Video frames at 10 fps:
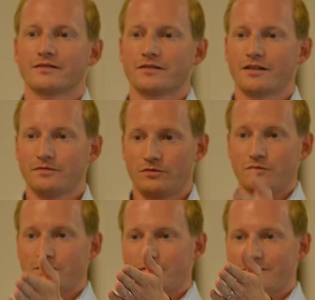Yeah, two.
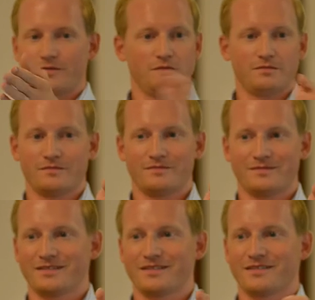La oh.
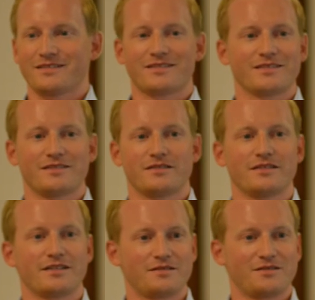Ladies first, please. Yeah.
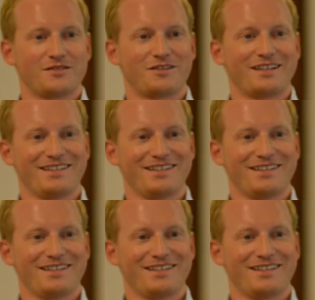Yes, sorry.